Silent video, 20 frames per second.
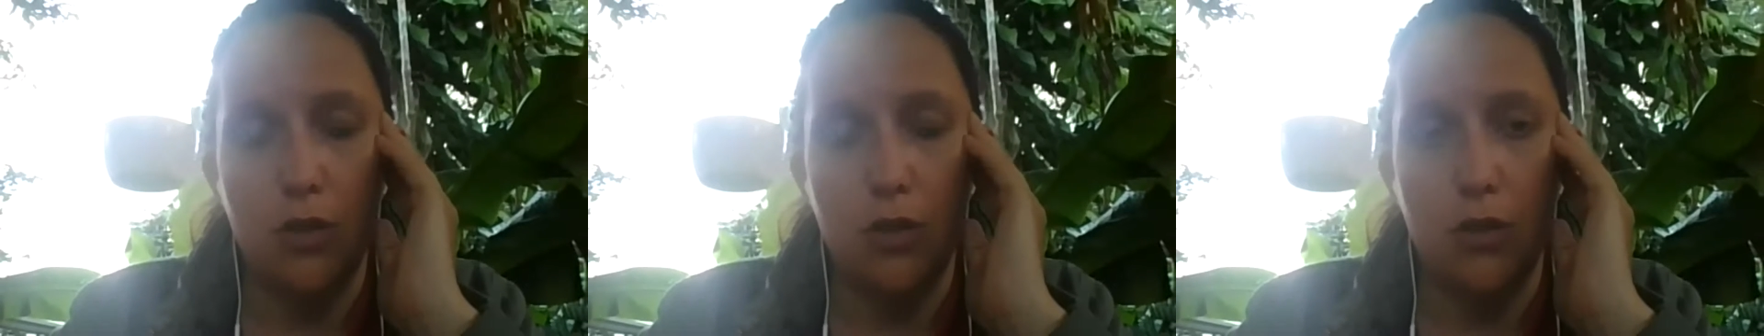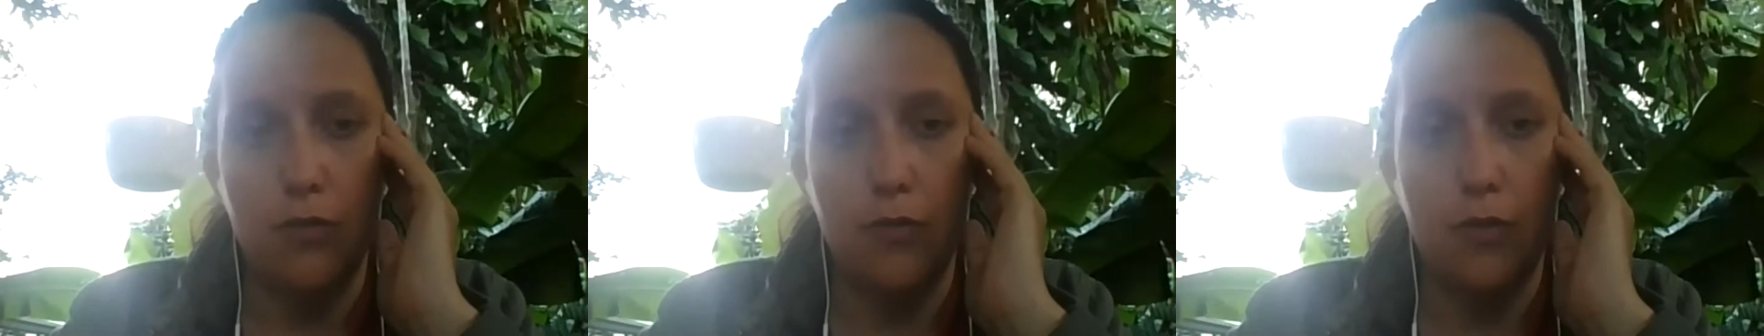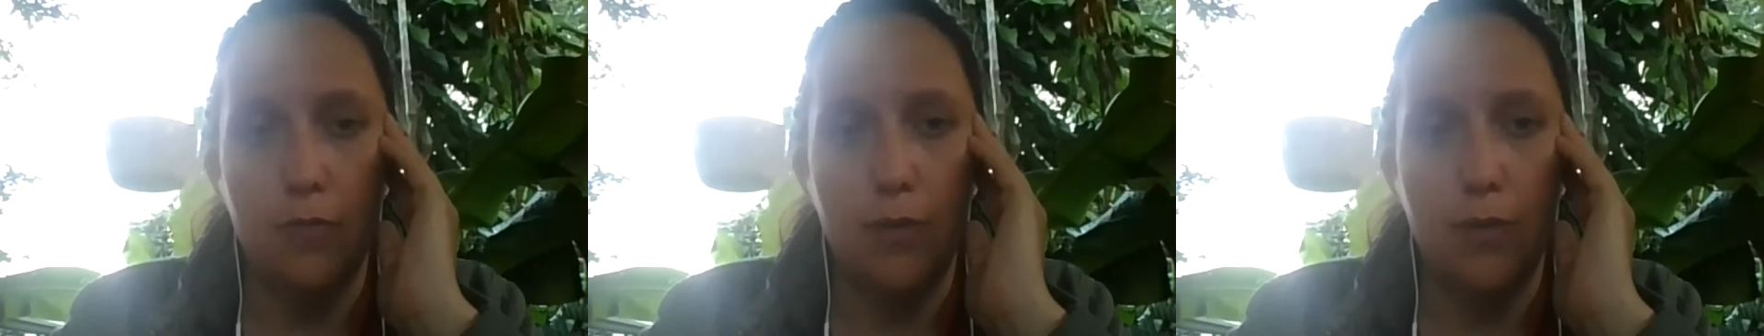
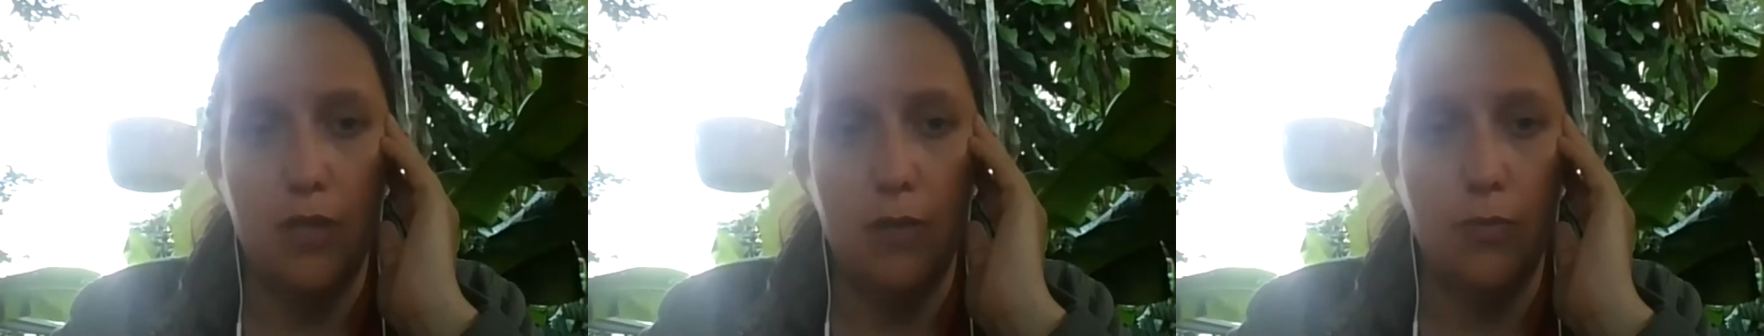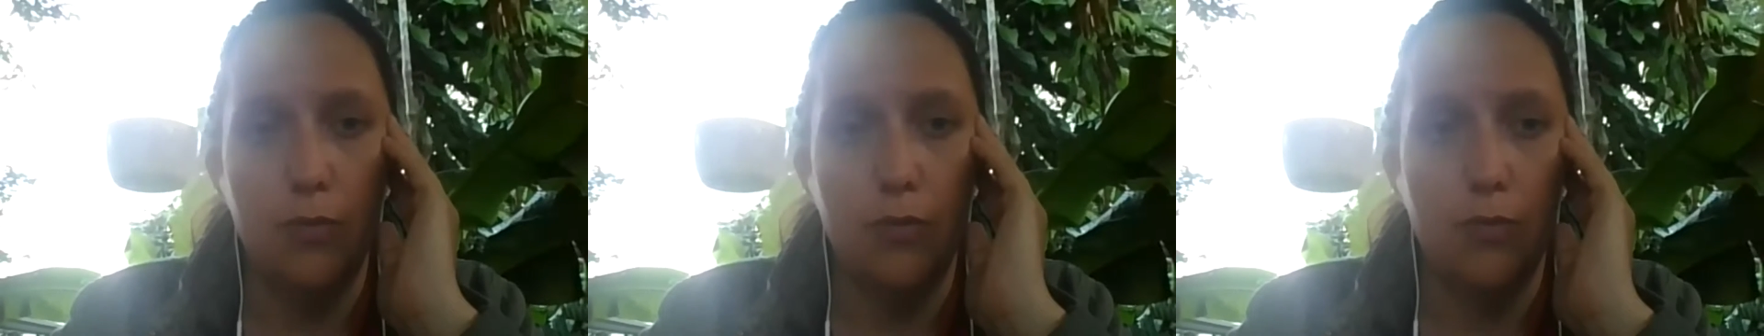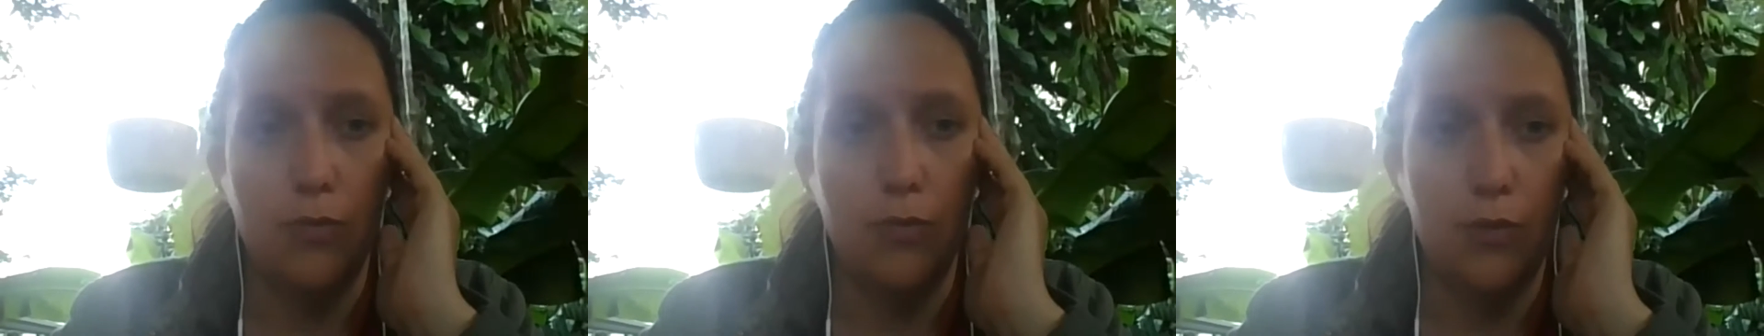offered
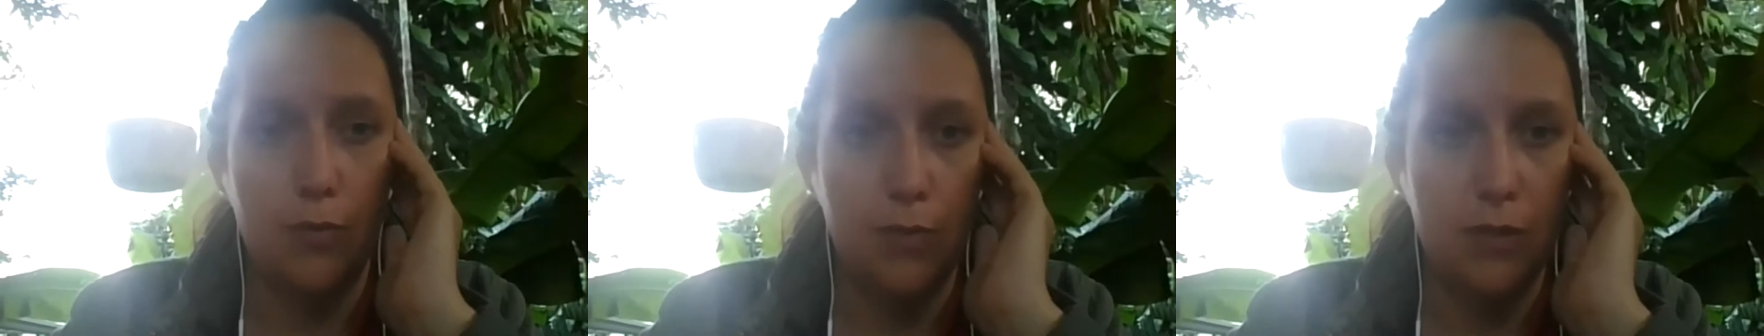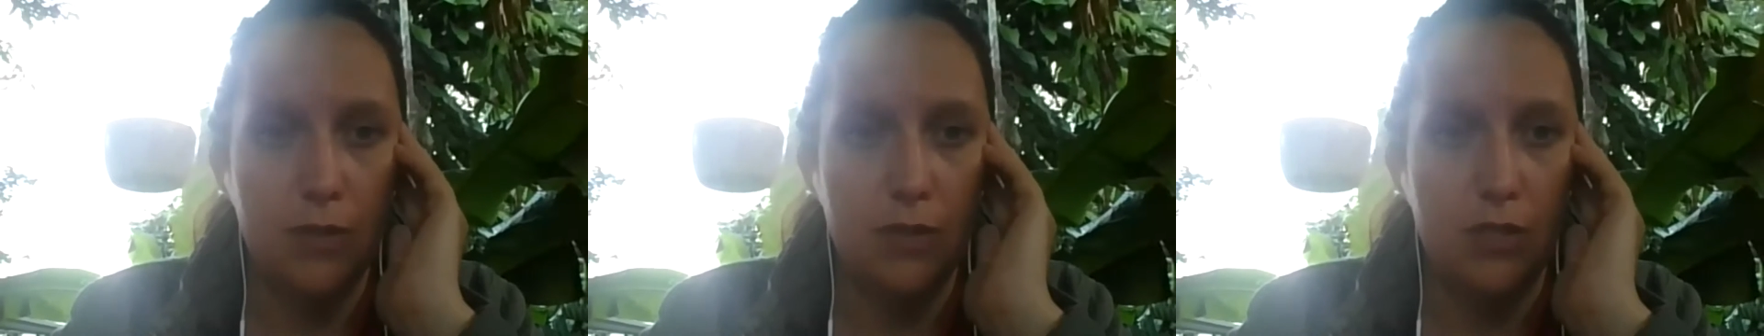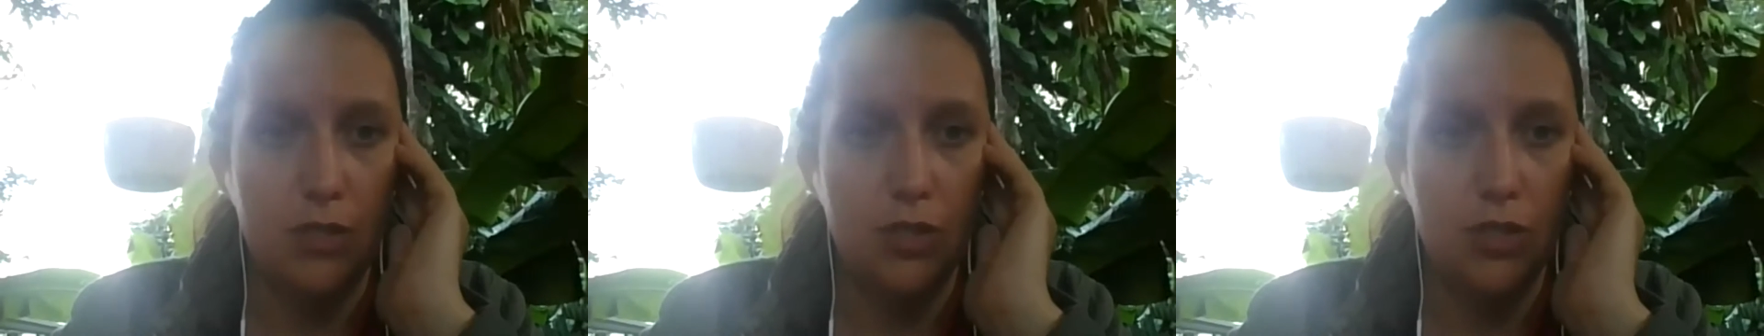people the
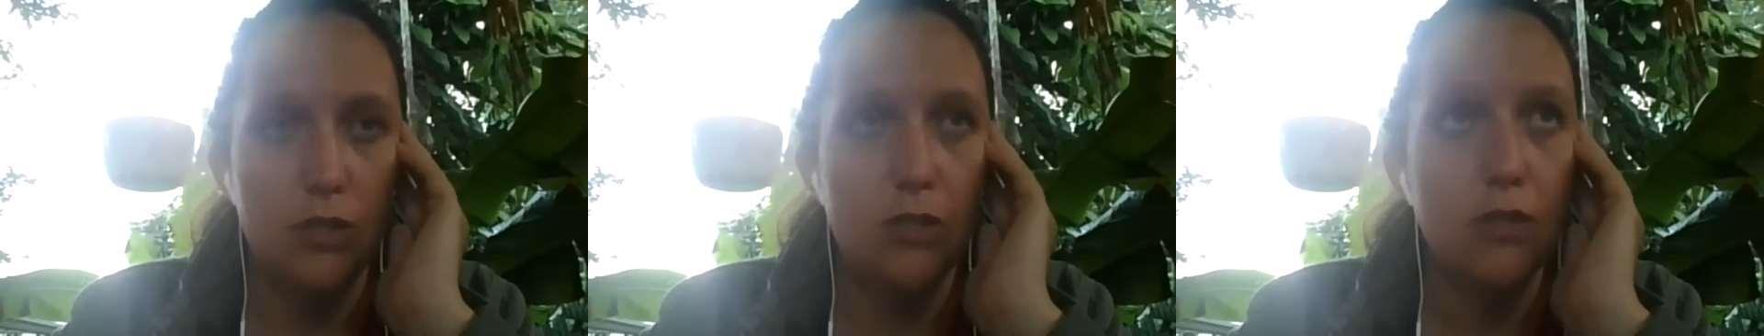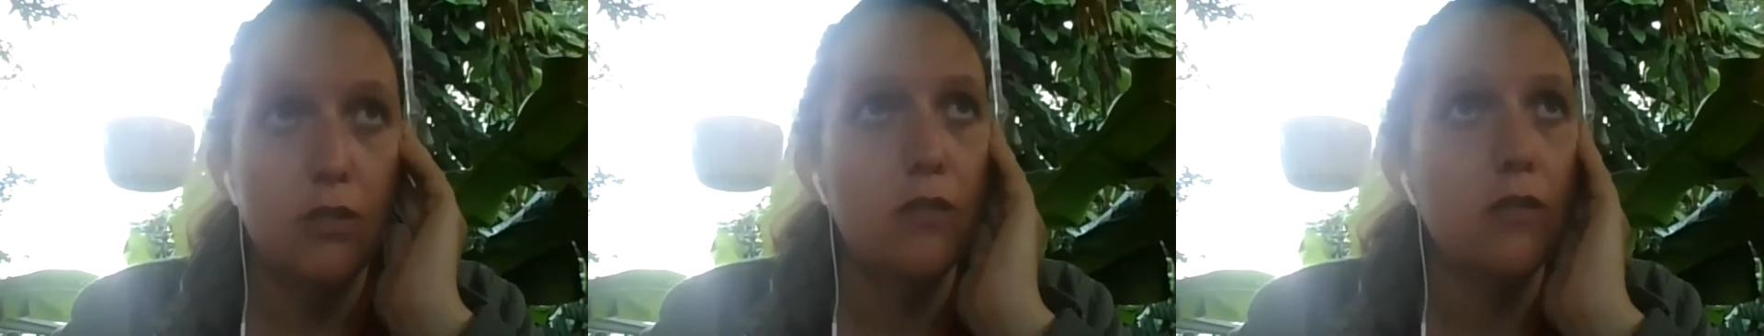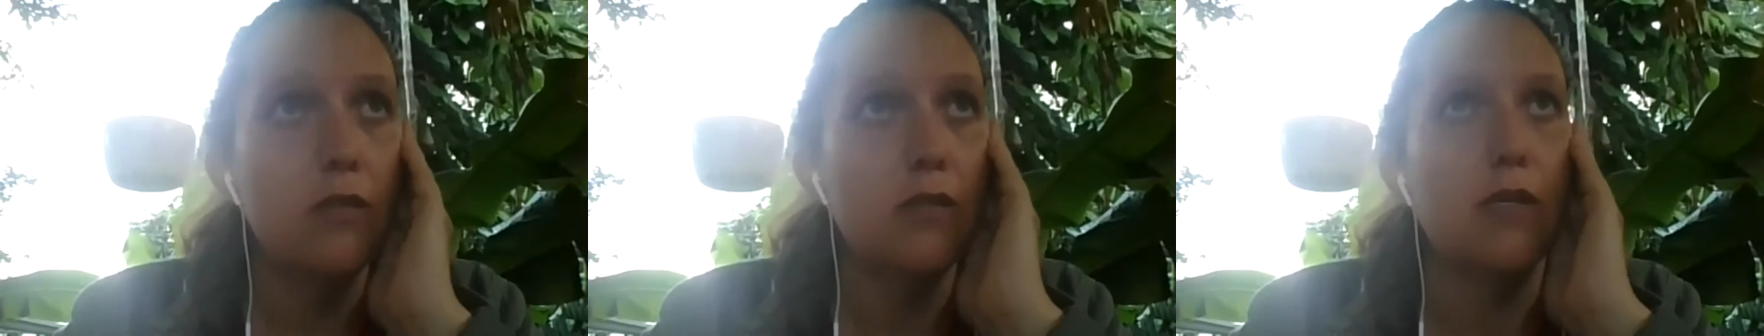
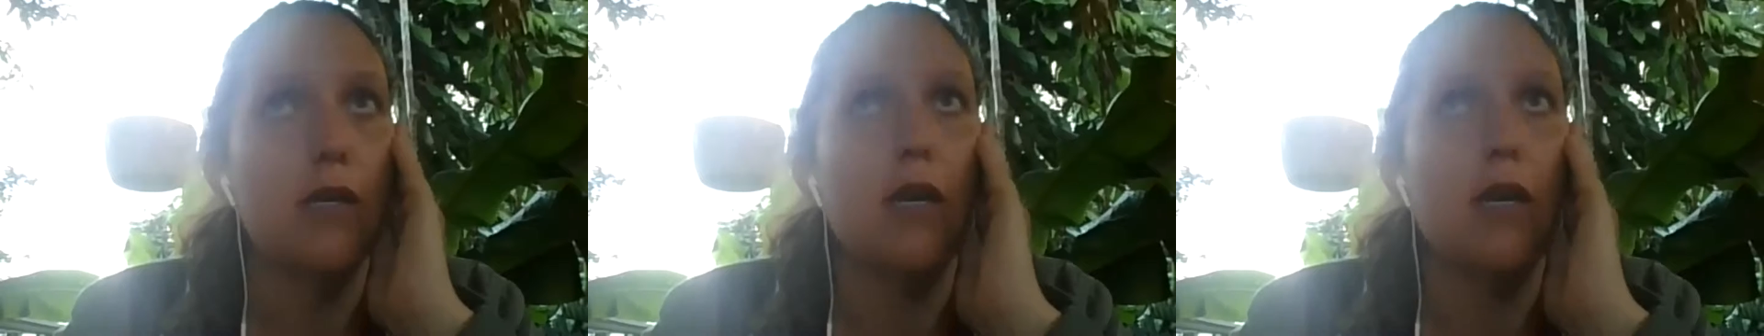positions.